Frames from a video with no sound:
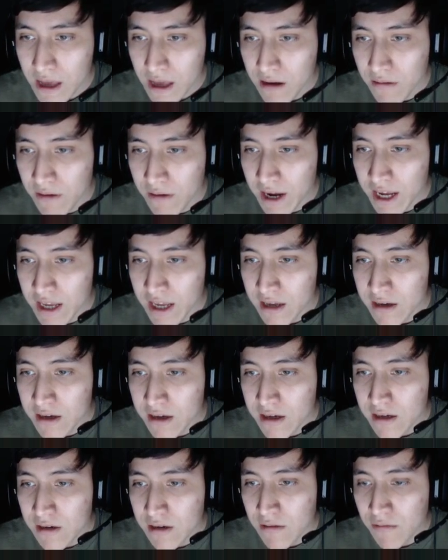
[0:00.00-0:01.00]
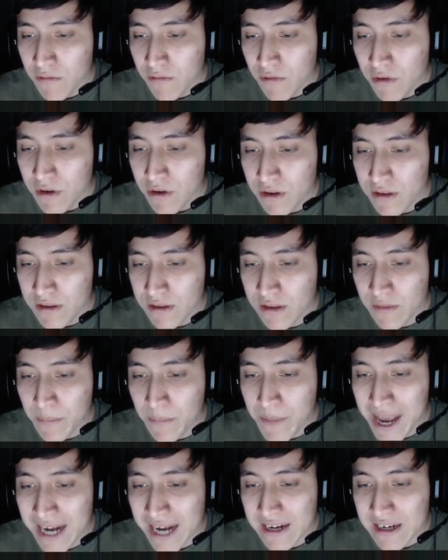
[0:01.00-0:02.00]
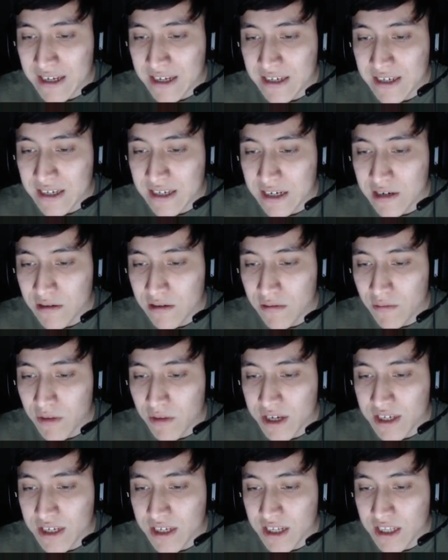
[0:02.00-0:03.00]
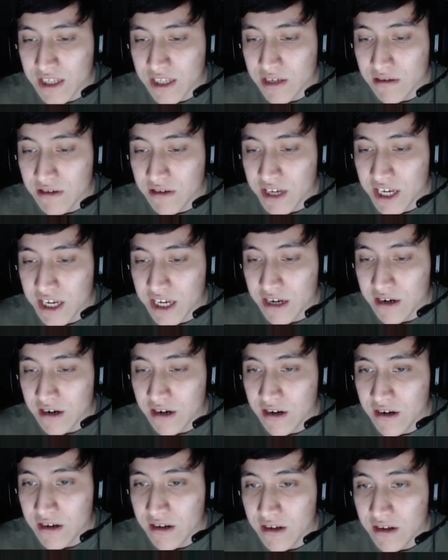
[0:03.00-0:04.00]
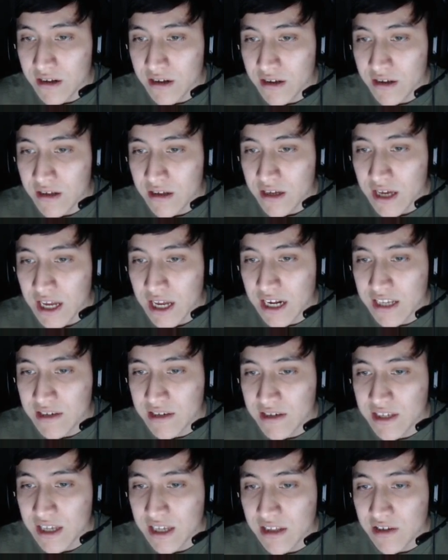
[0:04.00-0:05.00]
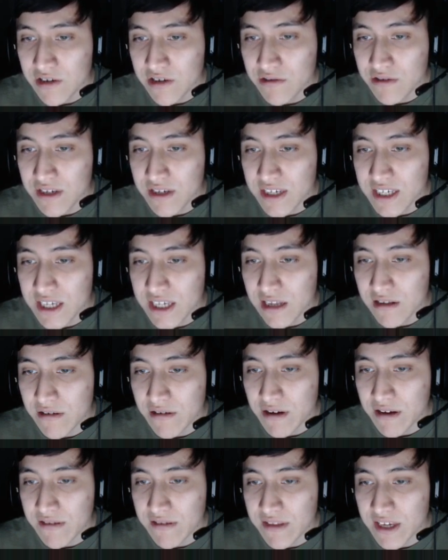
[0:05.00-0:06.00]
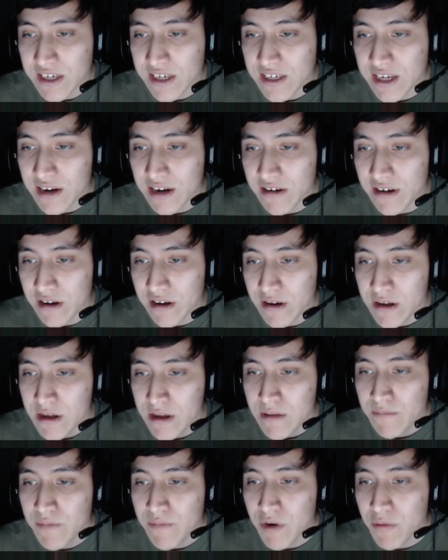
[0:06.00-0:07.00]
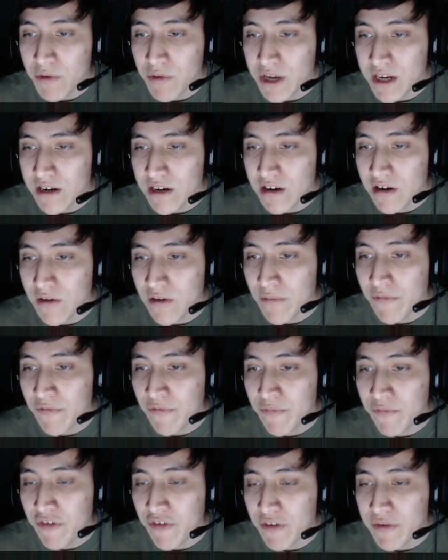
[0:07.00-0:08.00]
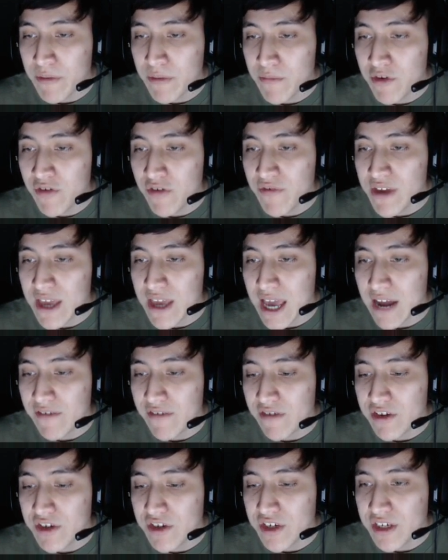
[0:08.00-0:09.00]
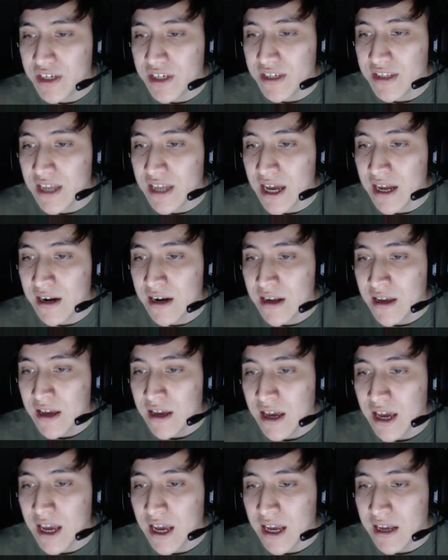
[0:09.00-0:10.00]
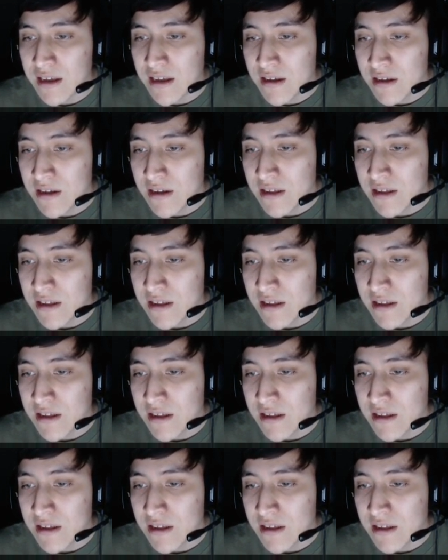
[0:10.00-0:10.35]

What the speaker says: right, the MACD signal wasn't until here, and it's telling you to sell around this area. But we know from the moving averages that, hey,